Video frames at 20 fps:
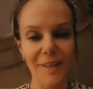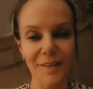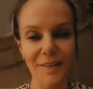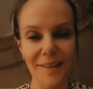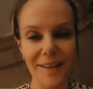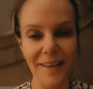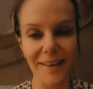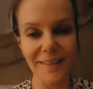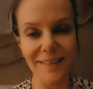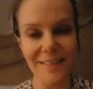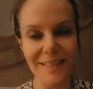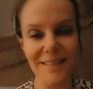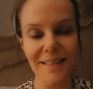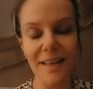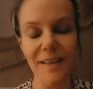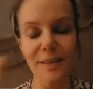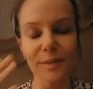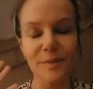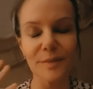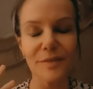You guys,
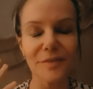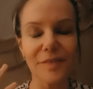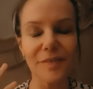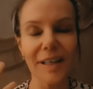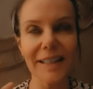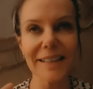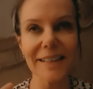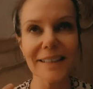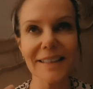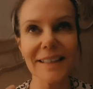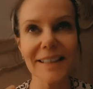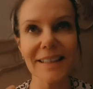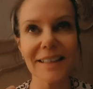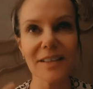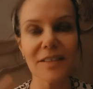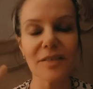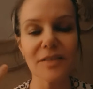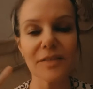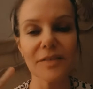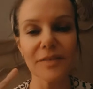I am
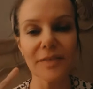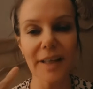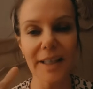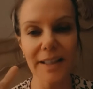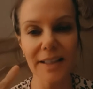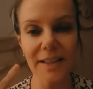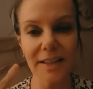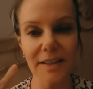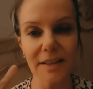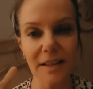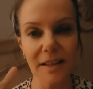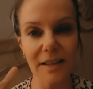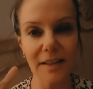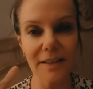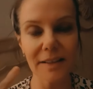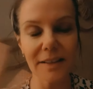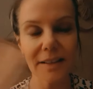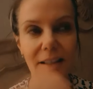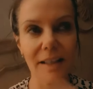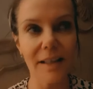finally
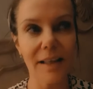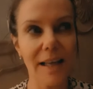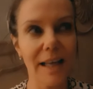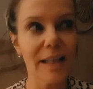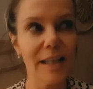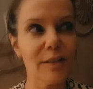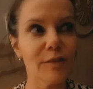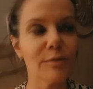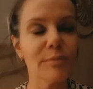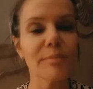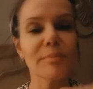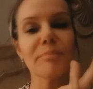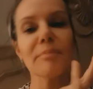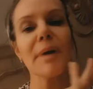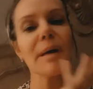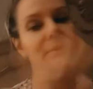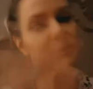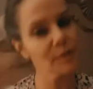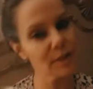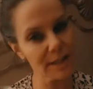done. I have
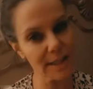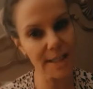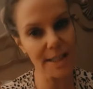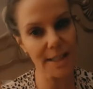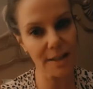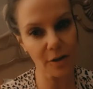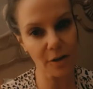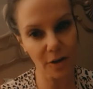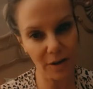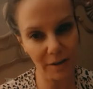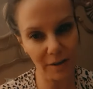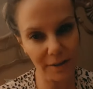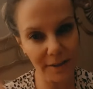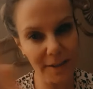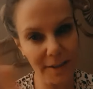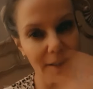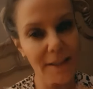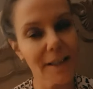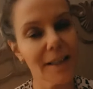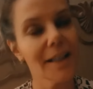memorized it all.
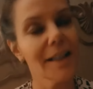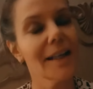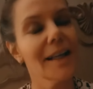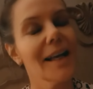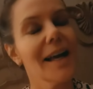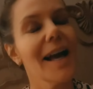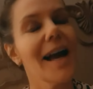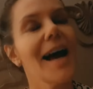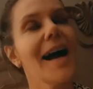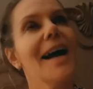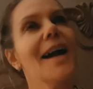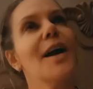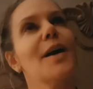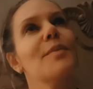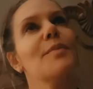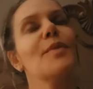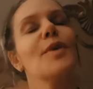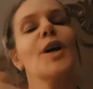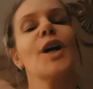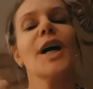I
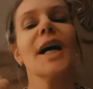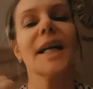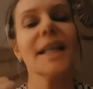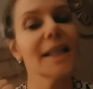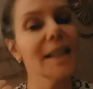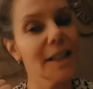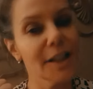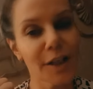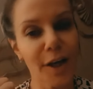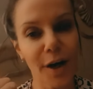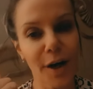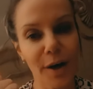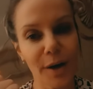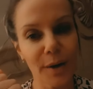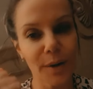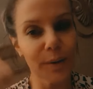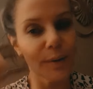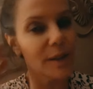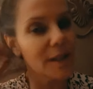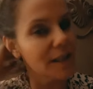am ready to
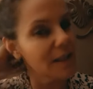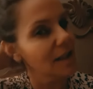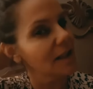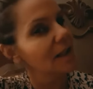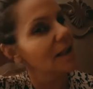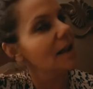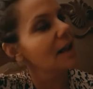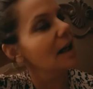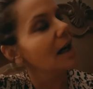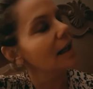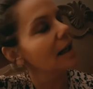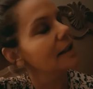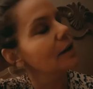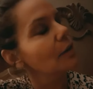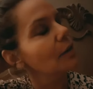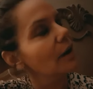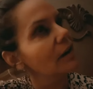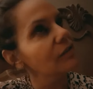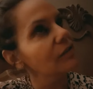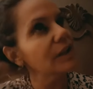go. I
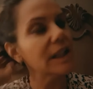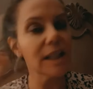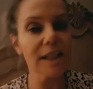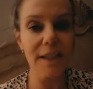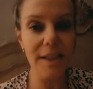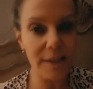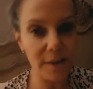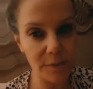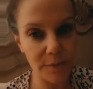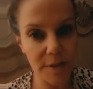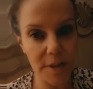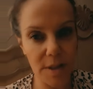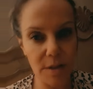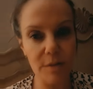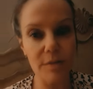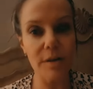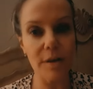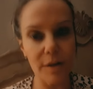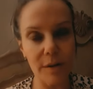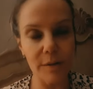know everything there is
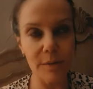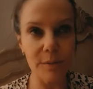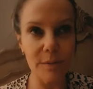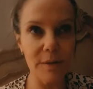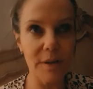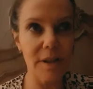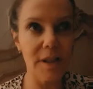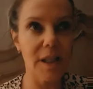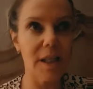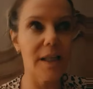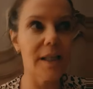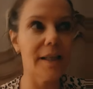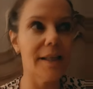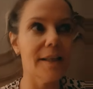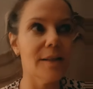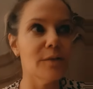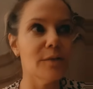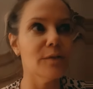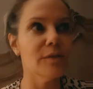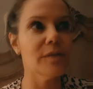to know. I
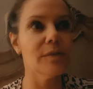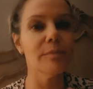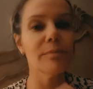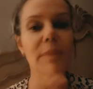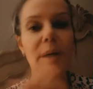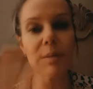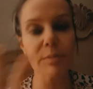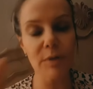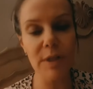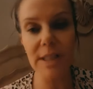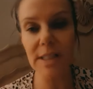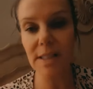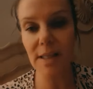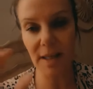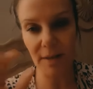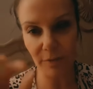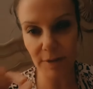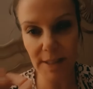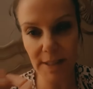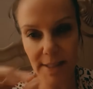have memorized
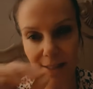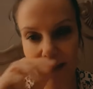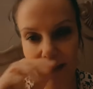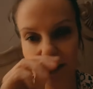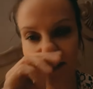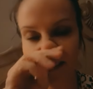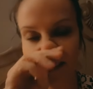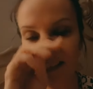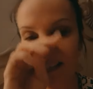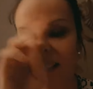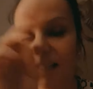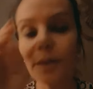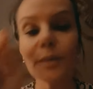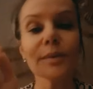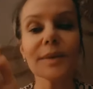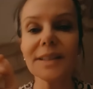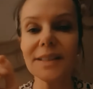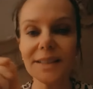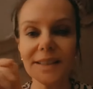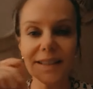every sentence. It
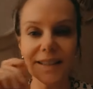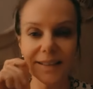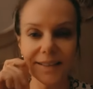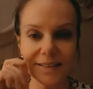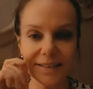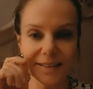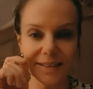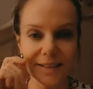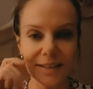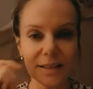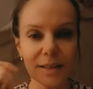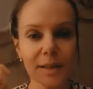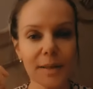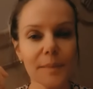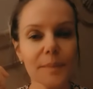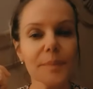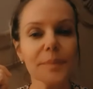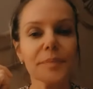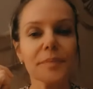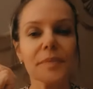wasn't easy,
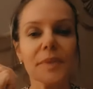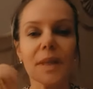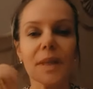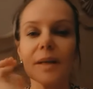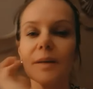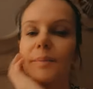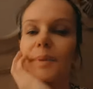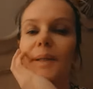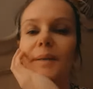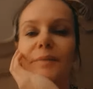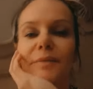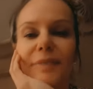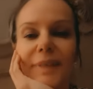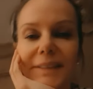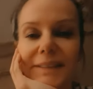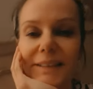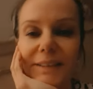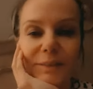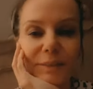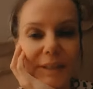but I'm
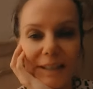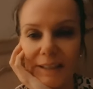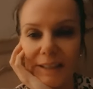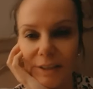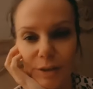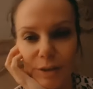finally ready